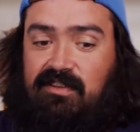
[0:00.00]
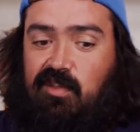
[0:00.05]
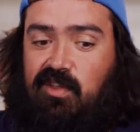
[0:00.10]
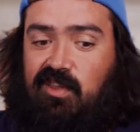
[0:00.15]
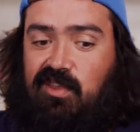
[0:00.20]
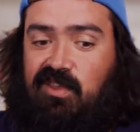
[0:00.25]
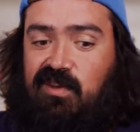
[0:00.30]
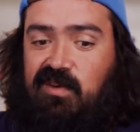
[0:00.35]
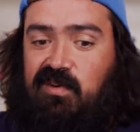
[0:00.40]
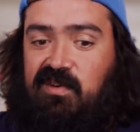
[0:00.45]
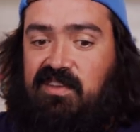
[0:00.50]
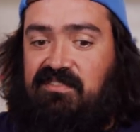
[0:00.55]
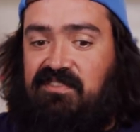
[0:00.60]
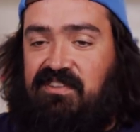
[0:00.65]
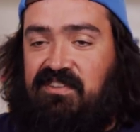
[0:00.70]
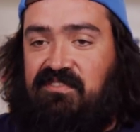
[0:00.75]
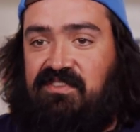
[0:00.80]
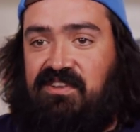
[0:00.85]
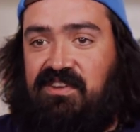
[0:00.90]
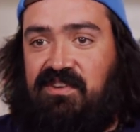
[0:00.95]
You know,
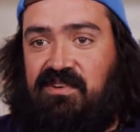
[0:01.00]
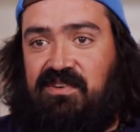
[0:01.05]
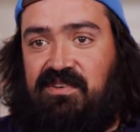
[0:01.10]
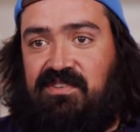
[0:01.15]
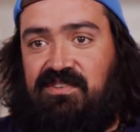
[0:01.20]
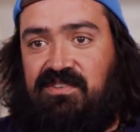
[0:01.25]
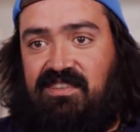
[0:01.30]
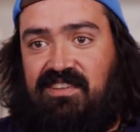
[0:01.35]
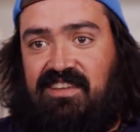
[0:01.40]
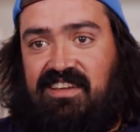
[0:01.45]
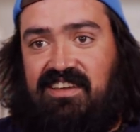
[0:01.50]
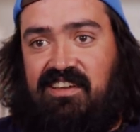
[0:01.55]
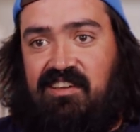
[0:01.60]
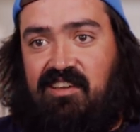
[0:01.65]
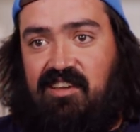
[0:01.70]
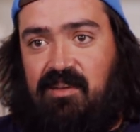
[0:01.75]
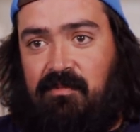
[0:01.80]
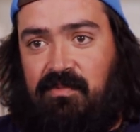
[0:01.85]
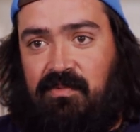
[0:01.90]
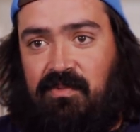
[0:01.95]
even if you go into like a
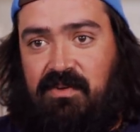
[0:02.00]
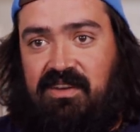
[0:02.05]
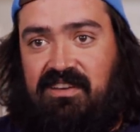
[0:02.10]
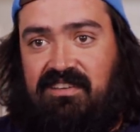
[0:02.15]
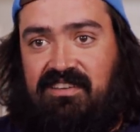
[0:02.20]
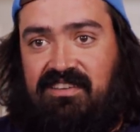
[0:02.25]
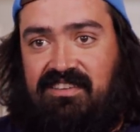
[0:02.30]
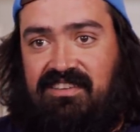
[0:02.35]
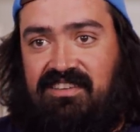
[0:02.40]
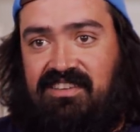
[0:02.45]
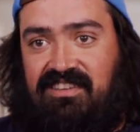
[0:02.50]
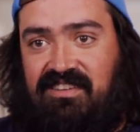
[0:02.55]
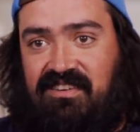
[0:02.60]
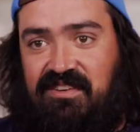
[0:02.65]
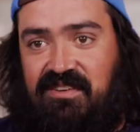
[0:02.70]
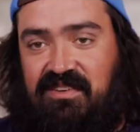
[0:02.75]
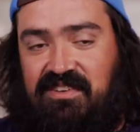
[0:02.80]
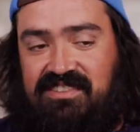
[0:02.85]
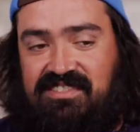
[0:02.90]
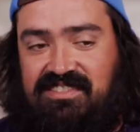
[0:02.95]
hemp wick, you
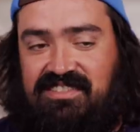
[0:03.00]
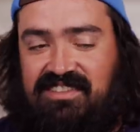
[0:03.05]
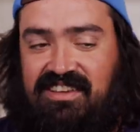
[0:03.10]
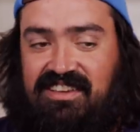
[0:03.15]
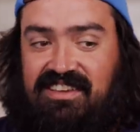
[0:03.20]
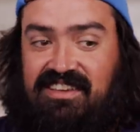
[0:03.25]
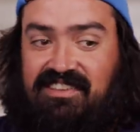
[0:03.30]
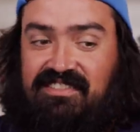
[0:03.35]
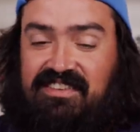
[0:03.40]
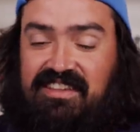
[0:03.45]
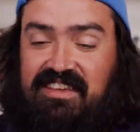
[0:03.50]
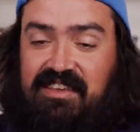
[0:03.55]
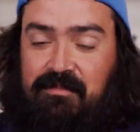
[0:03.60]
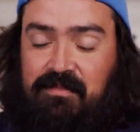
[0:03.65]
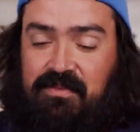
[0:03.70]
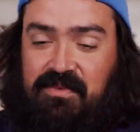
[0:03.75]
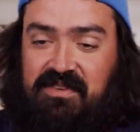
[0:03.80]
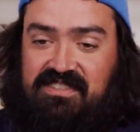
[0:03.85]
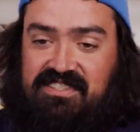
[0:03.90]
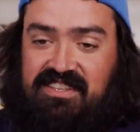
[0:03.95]
know, it's like even
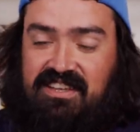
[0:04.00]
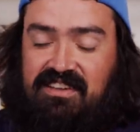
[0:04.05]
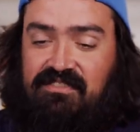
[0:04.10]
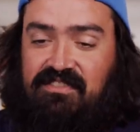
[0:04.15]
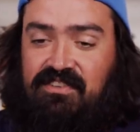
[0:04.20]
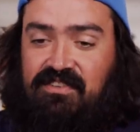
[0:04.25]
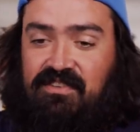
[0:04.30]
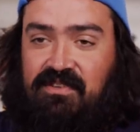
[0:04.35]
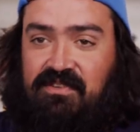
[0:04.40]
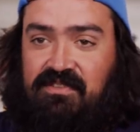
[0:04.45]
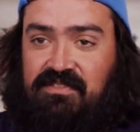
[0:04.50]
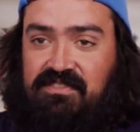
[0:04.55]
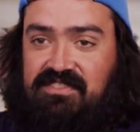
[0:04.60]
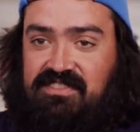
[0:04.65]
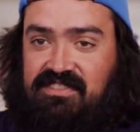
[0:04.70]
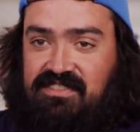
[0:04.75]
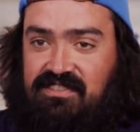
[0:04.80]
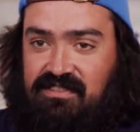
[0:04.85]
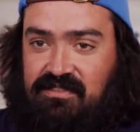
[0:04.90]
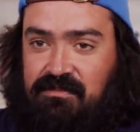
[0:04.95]
hemp wicks have their own
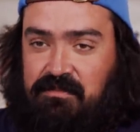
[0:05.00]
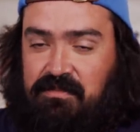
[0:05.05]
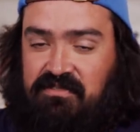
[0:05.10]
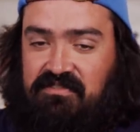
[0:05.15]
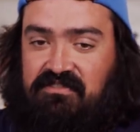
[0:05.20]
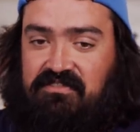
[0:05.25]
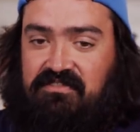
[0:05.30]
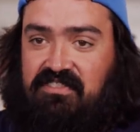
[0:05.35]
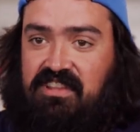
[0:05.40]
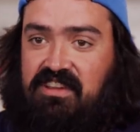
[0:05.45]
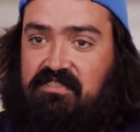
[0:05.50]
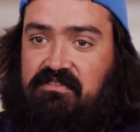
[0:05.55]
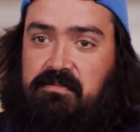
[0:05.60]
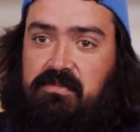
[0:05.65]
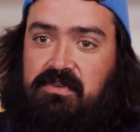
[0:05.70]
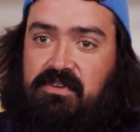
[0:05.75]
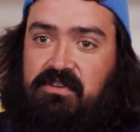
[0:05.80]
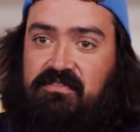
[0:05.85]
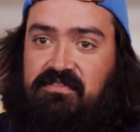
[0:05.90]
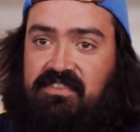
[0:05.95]
certain flavor
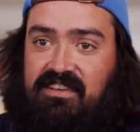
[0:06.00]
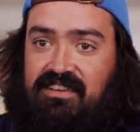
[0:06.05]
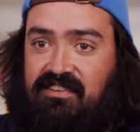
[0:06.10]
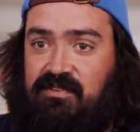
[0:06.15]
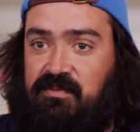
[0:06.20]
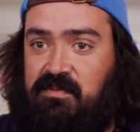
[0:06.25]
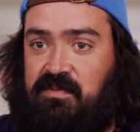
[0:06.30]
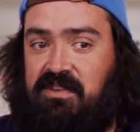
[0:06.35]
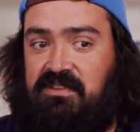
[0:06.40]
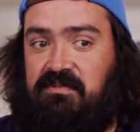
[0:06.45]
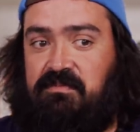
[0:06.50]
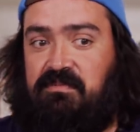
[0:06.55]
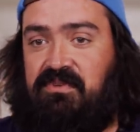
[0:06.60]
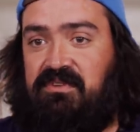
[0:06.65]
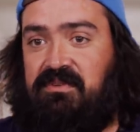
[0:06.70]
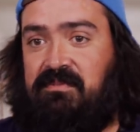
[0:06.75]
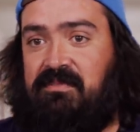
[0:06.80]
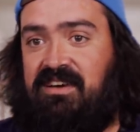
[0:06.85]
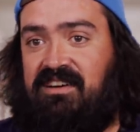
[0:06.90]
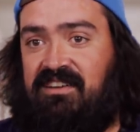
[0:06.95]
profile. And when you
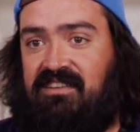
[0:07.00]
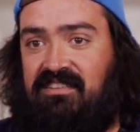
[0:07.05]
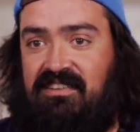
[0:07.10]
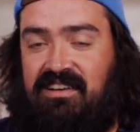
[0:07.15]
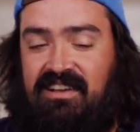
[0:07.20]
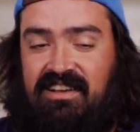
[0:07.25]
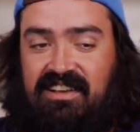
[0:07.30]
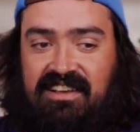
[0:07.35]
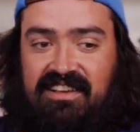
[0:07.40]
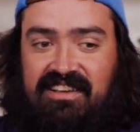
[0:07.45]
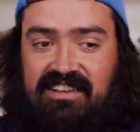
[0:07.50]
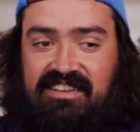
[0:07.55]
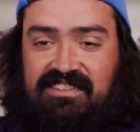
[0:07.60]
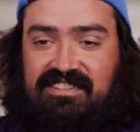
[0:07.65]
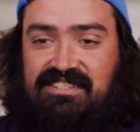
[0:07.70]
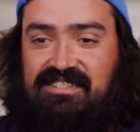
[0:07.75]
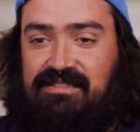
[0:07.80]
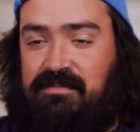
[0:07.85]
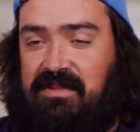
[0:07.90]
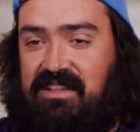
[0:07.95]
put them out, you're
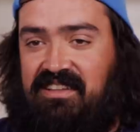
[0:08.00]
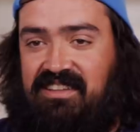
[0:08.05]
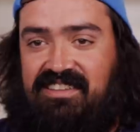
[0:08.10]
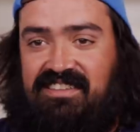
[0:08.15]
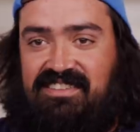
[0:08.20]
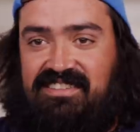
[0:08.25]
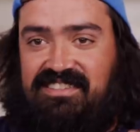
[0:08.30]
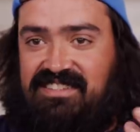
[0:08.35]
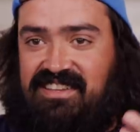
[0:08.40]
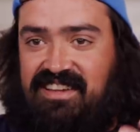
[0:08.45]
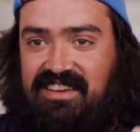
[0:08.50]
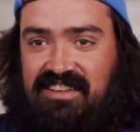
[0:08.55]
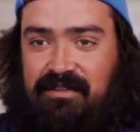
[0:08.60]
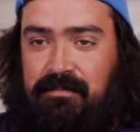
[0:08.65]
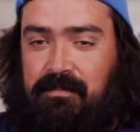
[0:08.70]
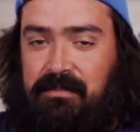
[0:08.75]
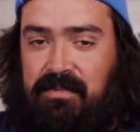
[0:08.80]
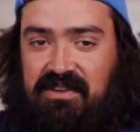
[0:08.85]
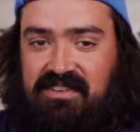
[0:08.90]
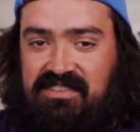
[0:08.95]
smelling this kind
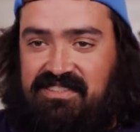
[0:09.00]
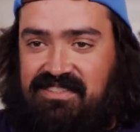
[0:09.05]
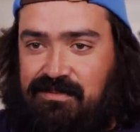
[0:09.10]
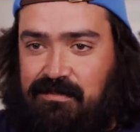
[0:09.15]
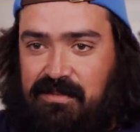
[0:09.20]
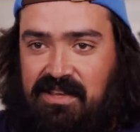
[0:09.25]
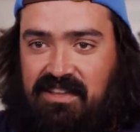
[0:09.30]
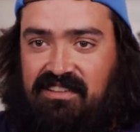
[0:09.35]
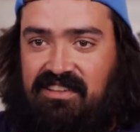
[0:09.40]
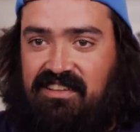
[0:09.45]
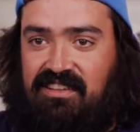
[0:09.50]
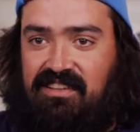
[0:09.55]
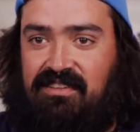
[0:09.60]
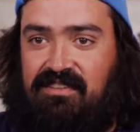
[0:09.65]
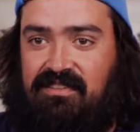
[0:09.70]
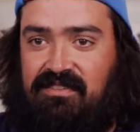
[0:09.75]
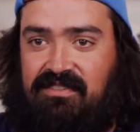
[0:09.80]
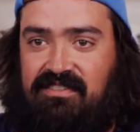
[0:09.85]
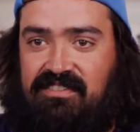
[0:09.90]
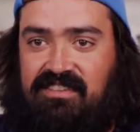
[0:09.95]
of burnt smell
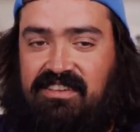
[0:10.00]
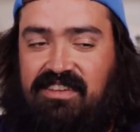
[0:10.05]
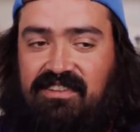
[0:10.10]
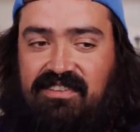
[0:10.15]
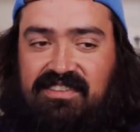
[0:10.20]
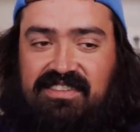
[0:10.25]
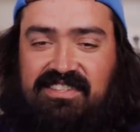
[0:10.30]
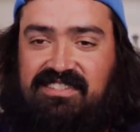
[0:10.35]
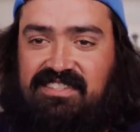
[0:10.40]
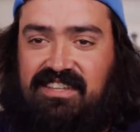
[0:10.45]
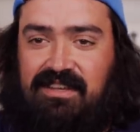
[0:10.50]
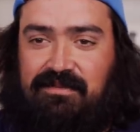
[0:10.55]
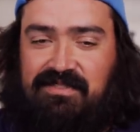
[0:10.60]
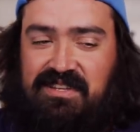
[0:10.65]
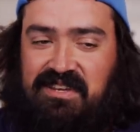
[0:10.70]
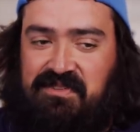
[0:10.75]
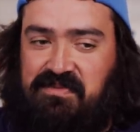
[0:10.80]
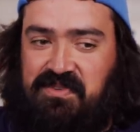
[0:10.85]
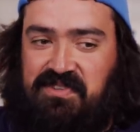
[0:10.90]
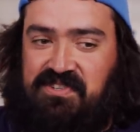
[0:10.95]
in, you know, at the same
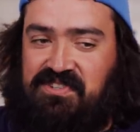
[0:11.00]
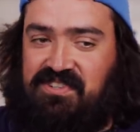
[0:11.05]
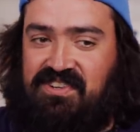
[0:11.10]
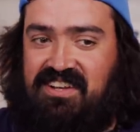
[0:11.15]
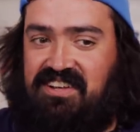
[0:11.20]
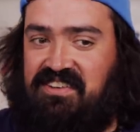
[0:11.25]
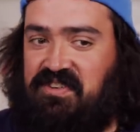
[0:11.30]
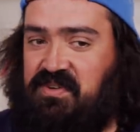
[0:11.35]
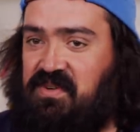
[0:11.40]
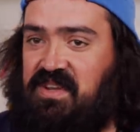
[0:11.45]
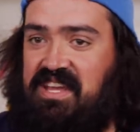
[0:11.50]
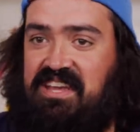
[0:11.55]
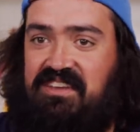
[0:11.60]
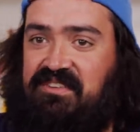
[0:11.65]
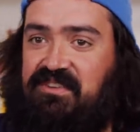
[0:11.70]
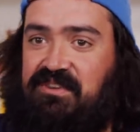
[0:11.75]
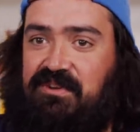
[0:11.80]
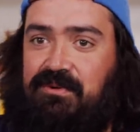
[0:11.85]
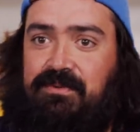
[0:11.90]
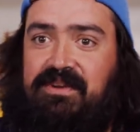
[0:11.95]
time when you're trying to
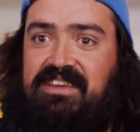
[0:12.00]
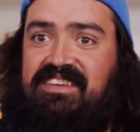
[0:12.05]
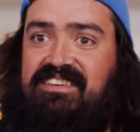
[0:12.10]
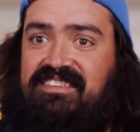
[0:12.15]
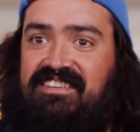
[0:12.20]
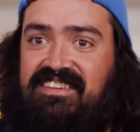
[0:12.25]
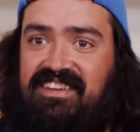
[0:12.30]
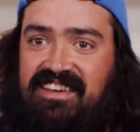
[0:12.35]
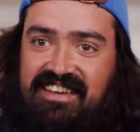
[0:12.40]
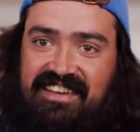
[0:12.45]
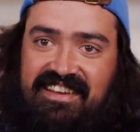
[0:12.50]
inhale your weed.